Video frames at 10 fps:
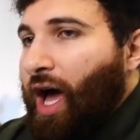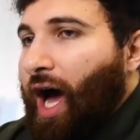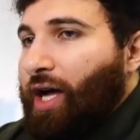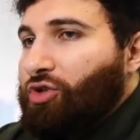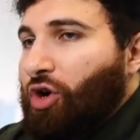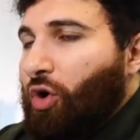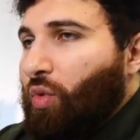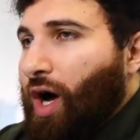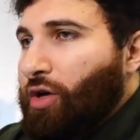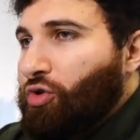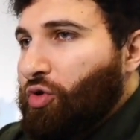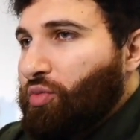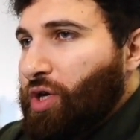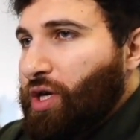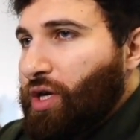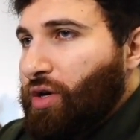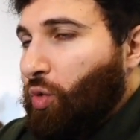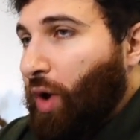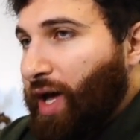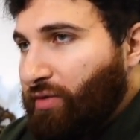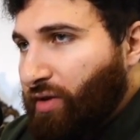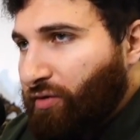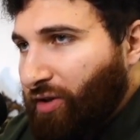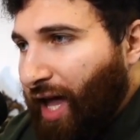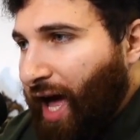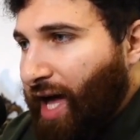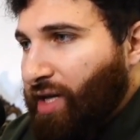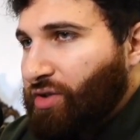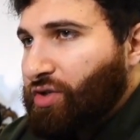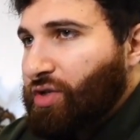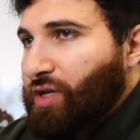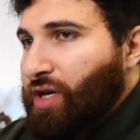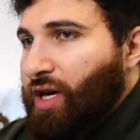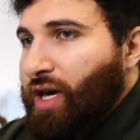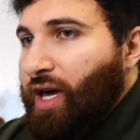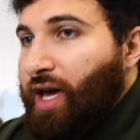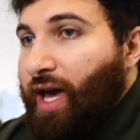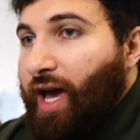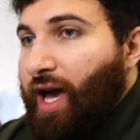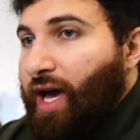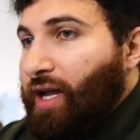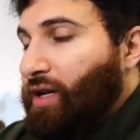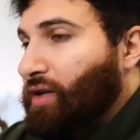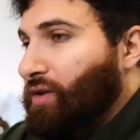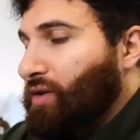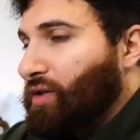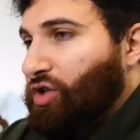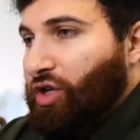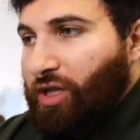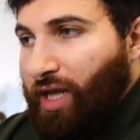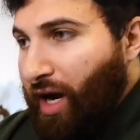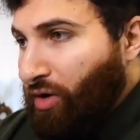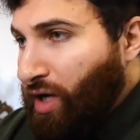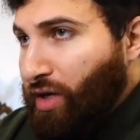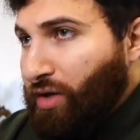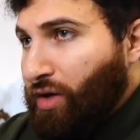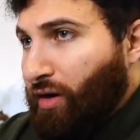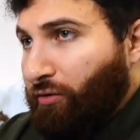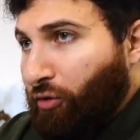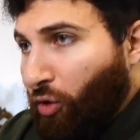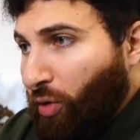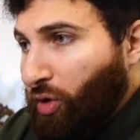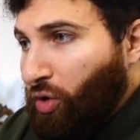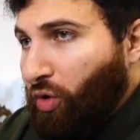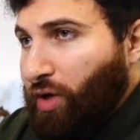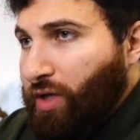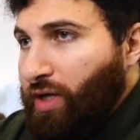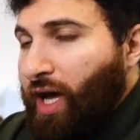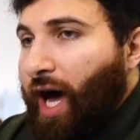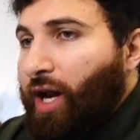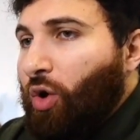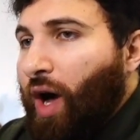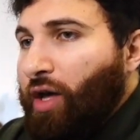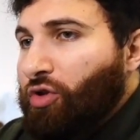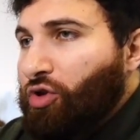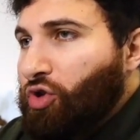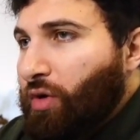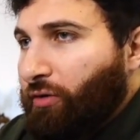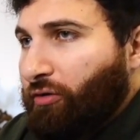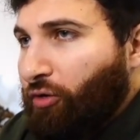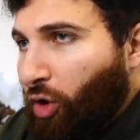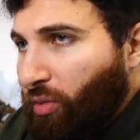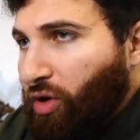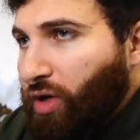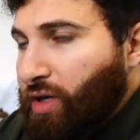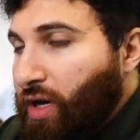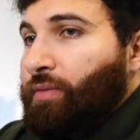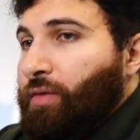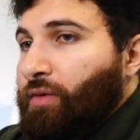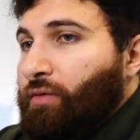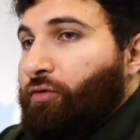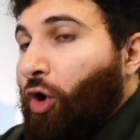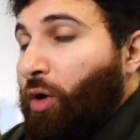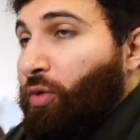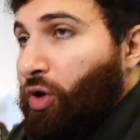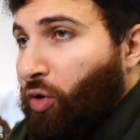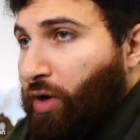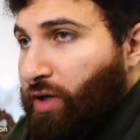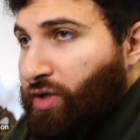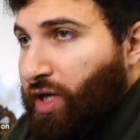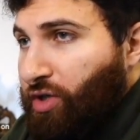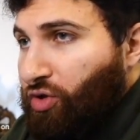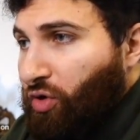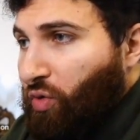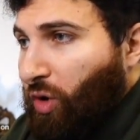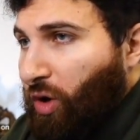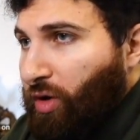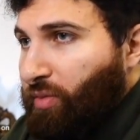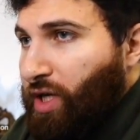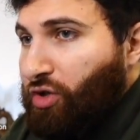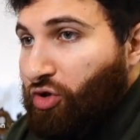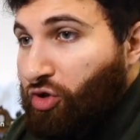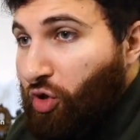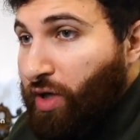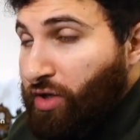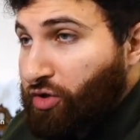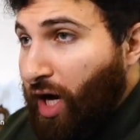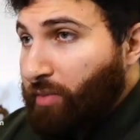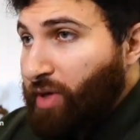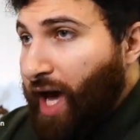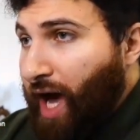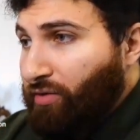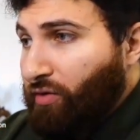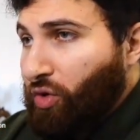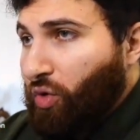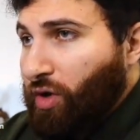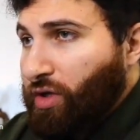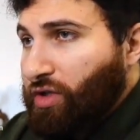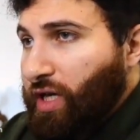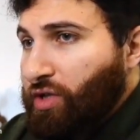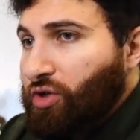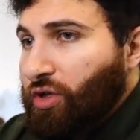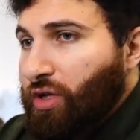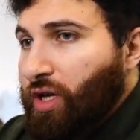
I don't want you to be waving flags and declaring a formal I don't want you to do it formally. Formal organizational work means you're doing this on behalf of an organization.